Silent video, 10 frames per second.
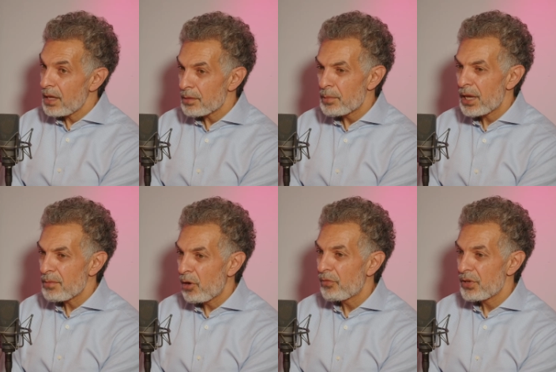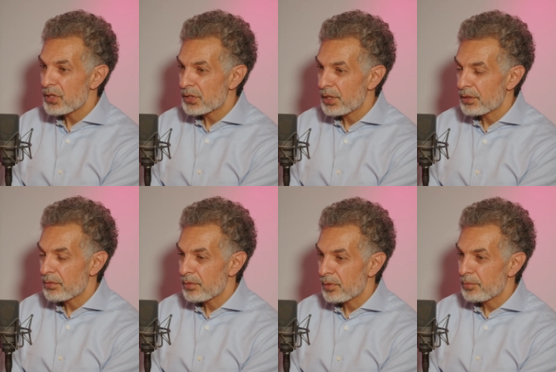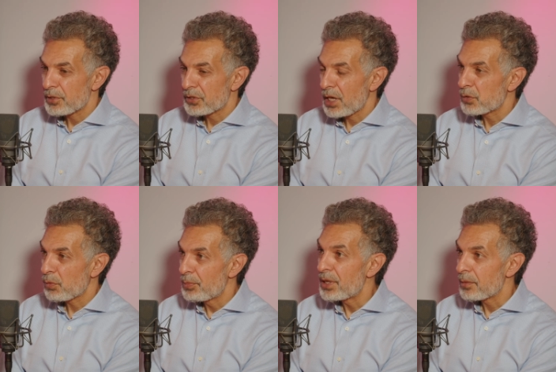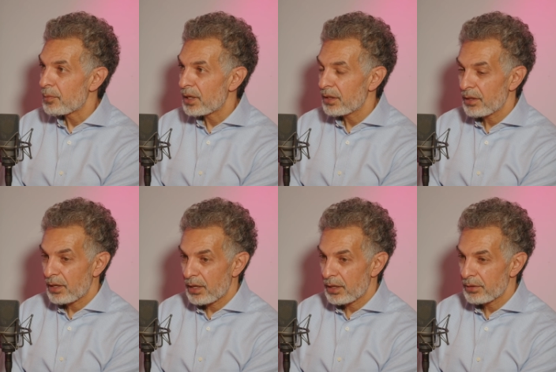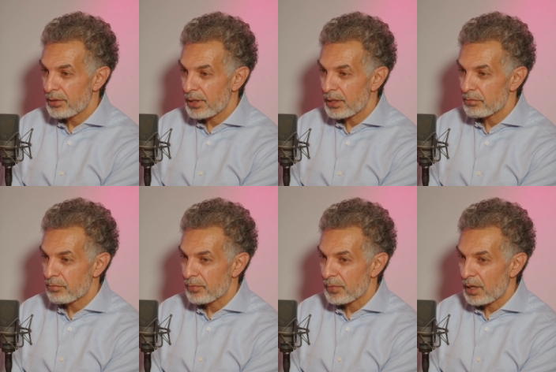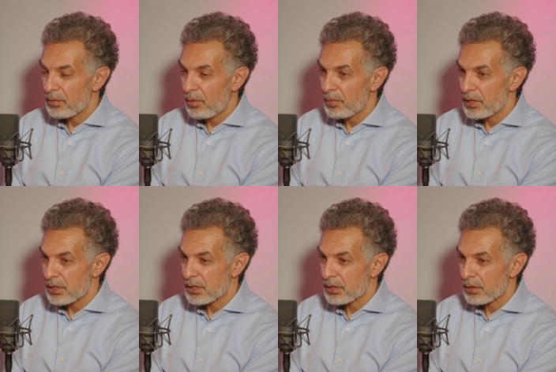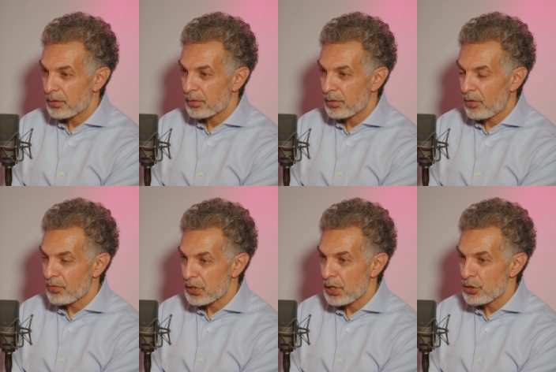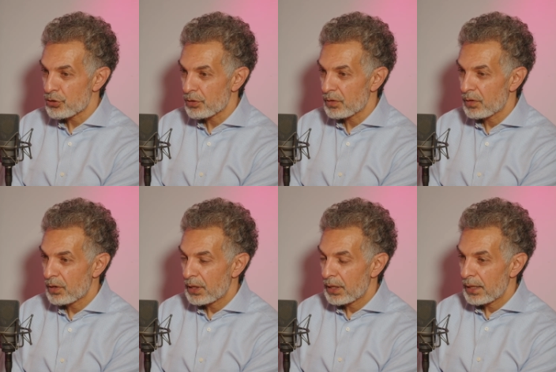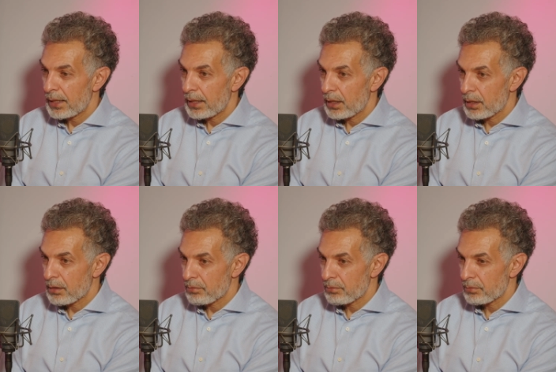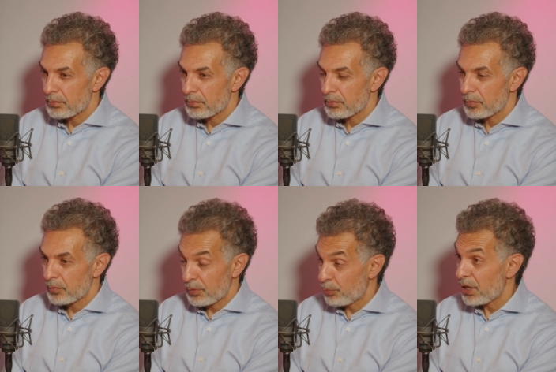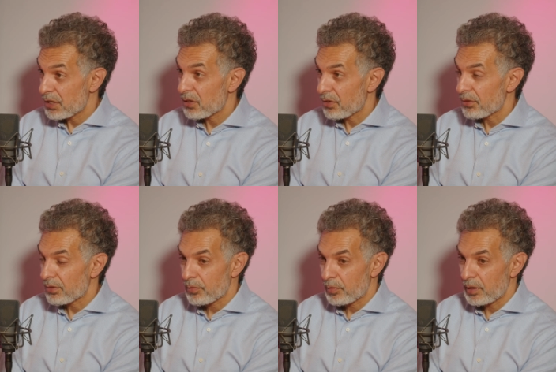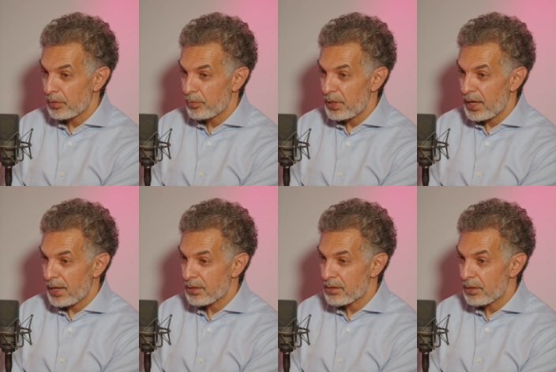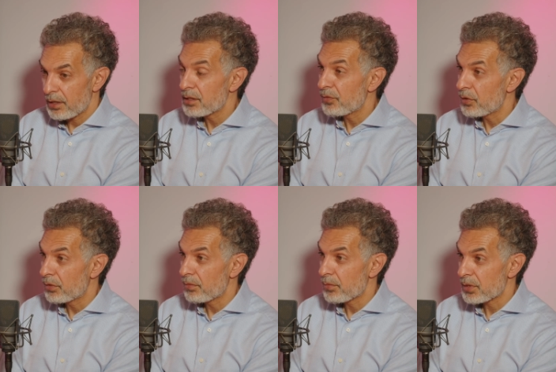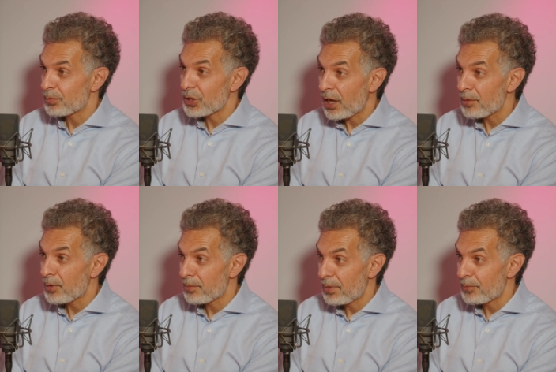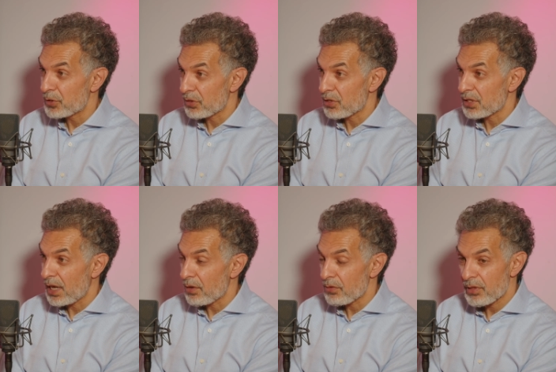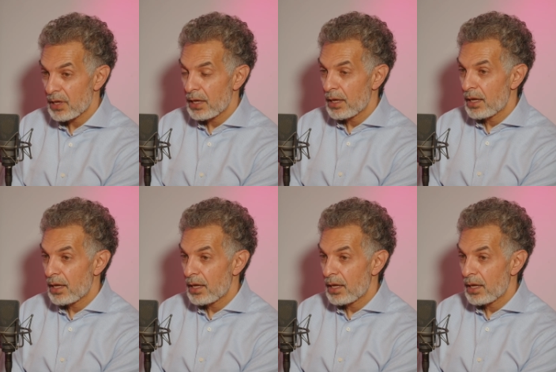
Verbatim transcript: Yeah, it became obvious that mistakes were being made. And I remember this conversation with the president, where we had interviewed some Taliban members in the South,